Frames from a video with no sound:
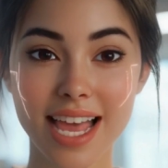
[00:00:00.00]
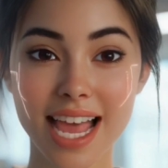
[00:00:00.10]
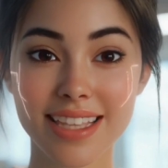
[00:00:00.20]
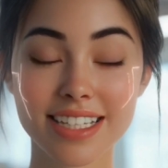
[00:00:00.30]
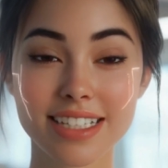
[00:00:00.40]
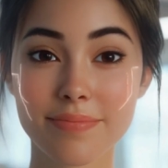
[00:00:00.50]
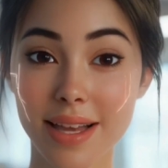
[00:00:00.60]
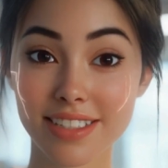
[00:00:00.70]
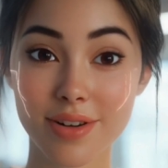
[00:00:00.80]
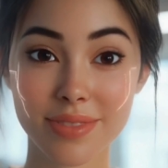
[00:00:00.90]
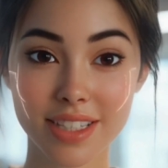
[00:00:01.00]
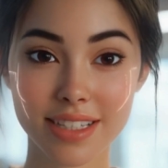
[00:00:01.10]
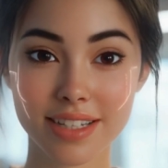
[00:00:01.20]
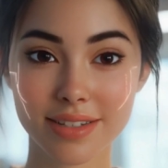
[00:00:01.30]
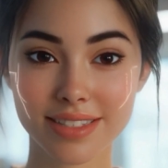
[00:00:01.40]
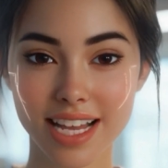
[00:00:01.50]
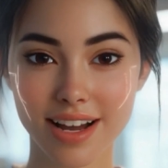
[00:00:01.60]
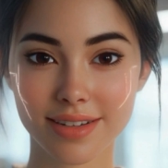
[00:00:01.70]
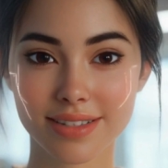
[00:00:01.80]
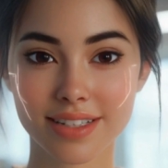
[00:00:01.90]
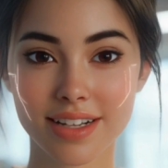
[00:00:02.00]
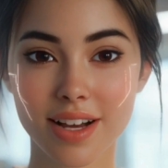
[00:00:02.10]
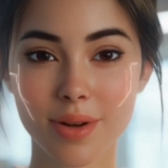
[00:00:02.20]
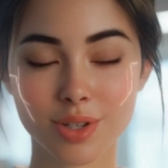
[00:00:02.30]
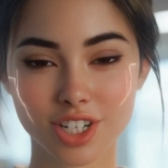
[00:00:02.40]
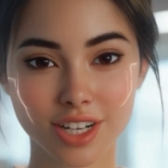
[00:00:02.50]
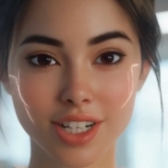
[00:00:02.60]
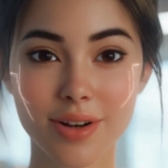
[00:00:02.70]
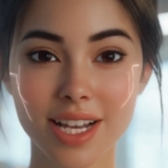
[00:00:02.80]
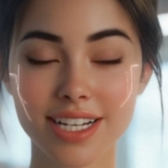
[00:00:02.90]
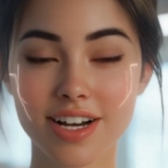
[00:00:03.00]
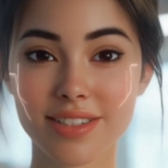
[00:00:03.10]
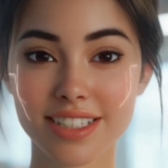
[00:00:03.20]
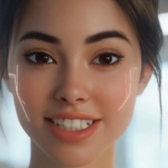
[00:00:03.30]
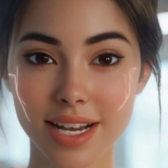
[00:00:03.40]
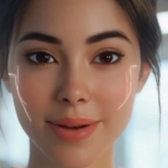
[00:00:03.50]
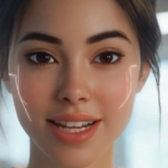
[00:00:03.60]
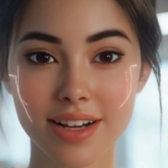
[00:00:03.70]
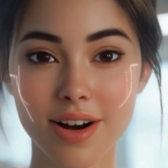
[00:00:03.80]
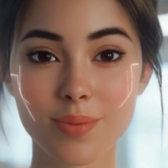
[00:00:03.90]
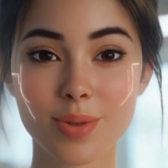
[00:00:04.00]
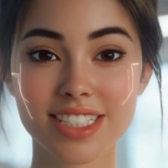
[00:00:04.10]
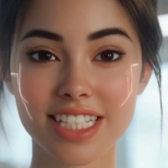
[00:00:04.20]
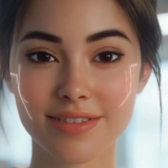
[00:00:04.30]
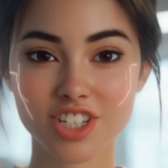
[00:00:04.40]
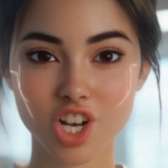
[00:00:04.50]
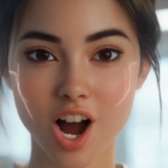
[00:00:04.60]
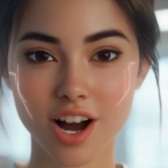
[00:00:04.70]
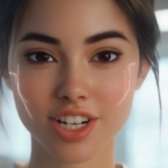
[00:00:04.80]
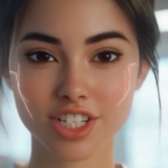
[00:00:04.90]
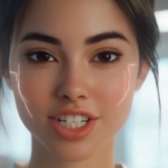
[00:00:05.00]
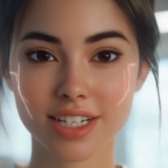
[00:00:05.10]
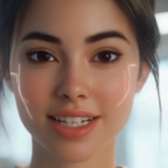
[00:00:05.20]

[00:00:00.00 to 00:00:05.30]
and these mesothelial cells, which are located on the stomach, receive a charge.